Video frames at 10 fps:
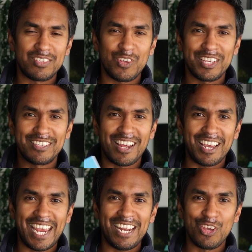so you can
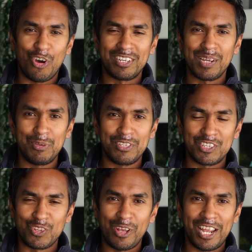start heating your hot tub
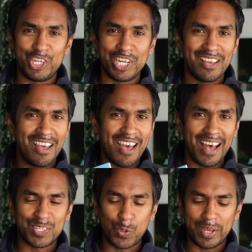using solar energy
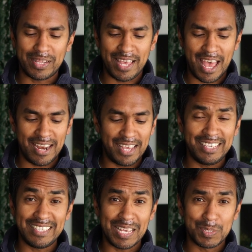as quickly and
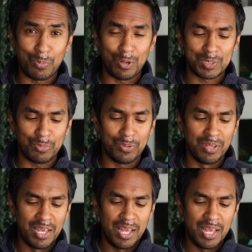easily as possible.